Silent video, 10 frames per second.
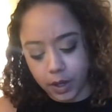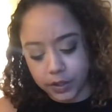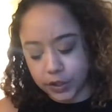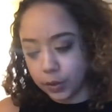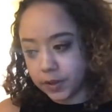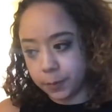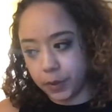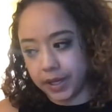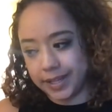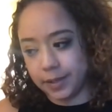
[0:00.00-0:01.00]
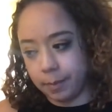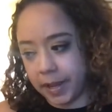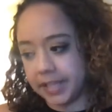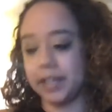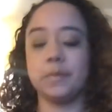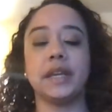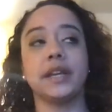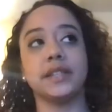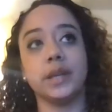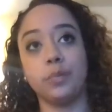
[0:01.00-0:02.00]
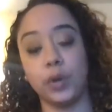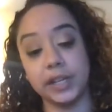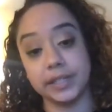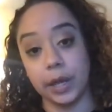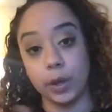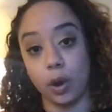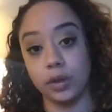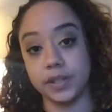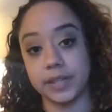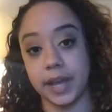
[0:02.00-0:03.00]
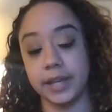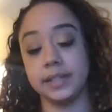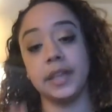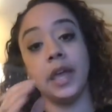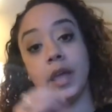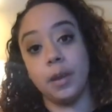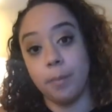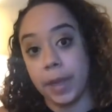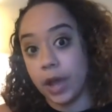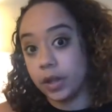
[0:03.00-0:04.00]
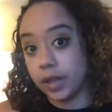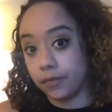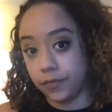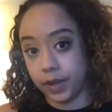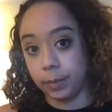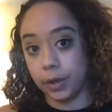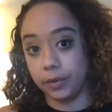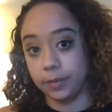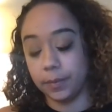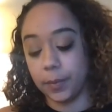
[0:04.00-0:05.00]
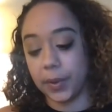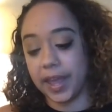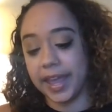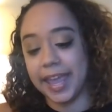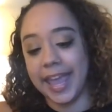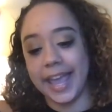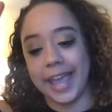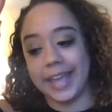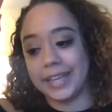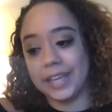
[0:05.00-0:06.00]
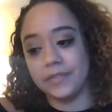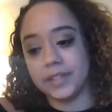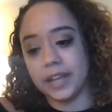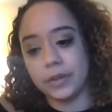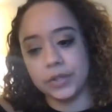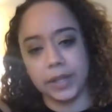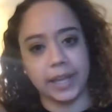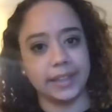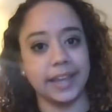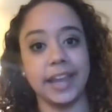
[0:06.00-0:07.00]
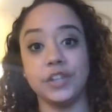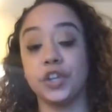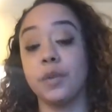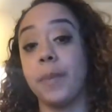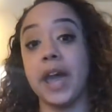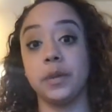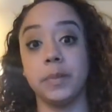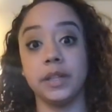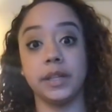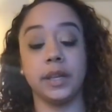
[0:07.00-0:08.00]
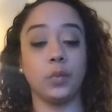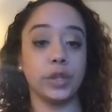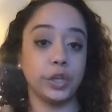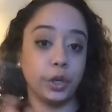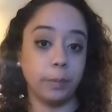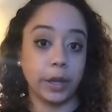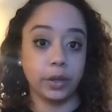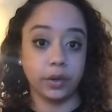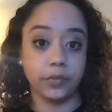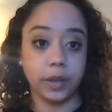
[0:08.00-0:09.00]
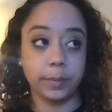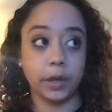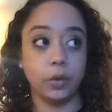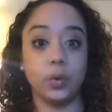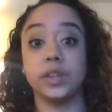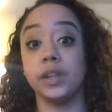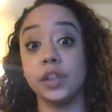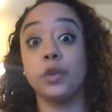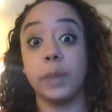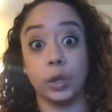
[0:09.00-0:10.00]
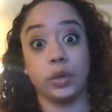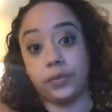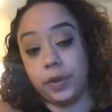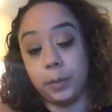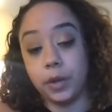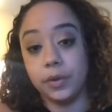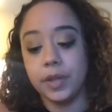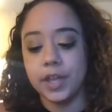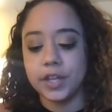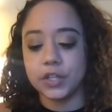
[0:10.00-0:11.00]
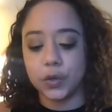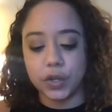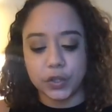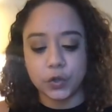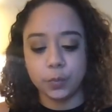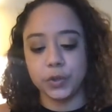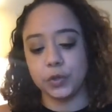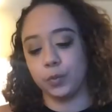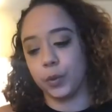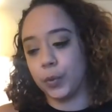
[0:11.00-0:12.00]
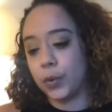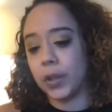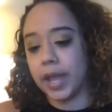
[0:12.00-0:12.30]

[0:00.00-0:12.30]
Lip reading: So this book is amazing because it breaks down all the signs, male and female, okay? And it even tells you, like, at the end, your compatibility, whether you're male or female, with another male or female. So it's super, super cool.